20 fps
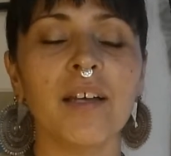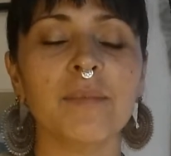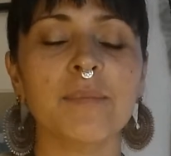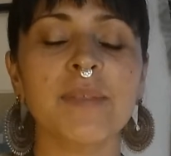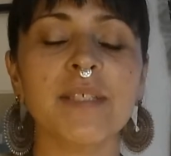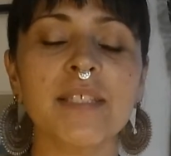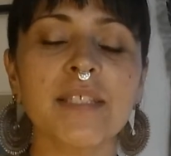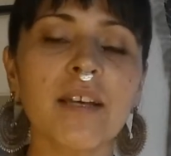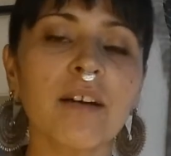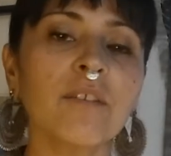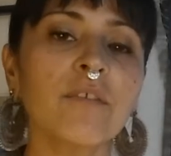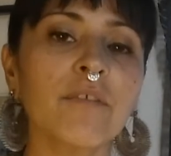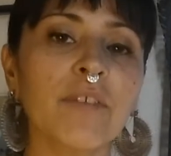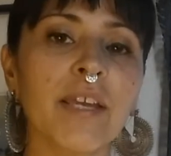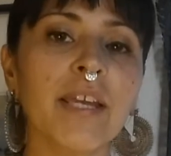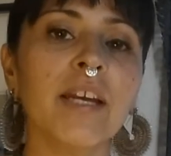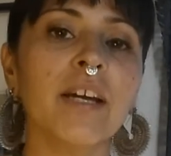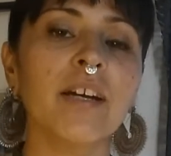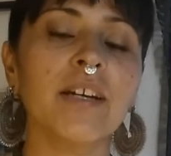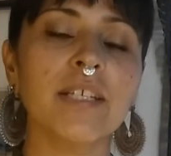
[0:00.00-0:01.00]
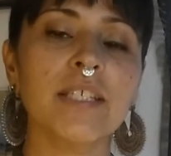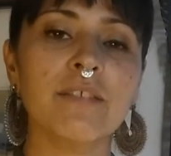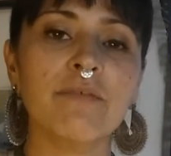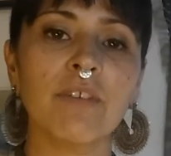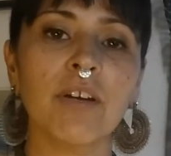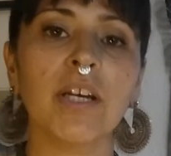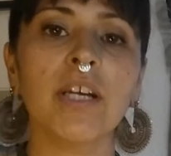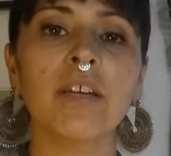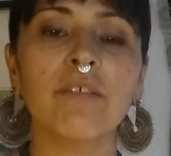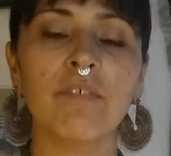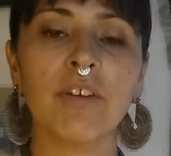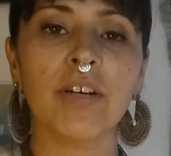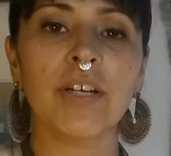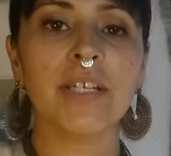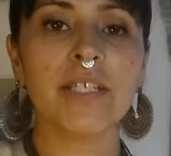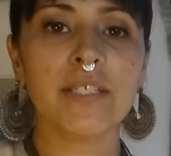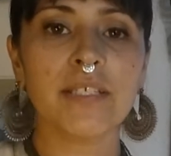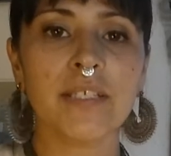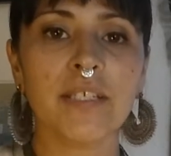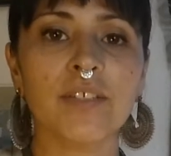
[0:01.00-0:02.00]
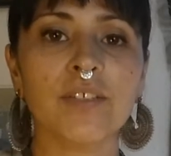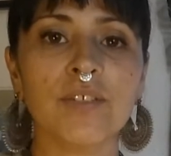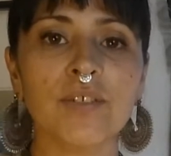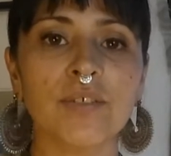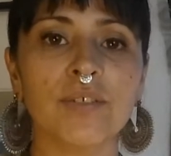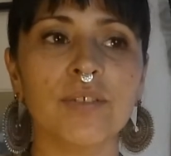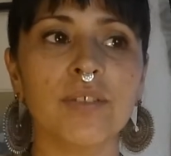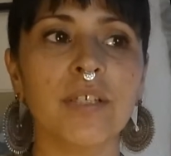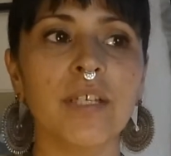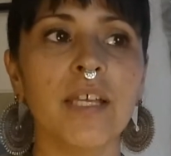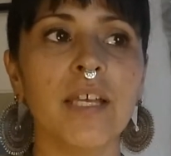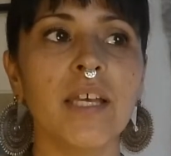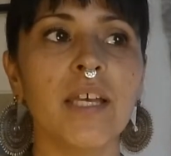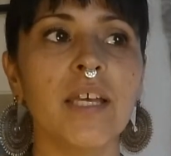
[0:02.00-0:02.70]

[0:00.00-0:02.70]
Self-care is very, very essential,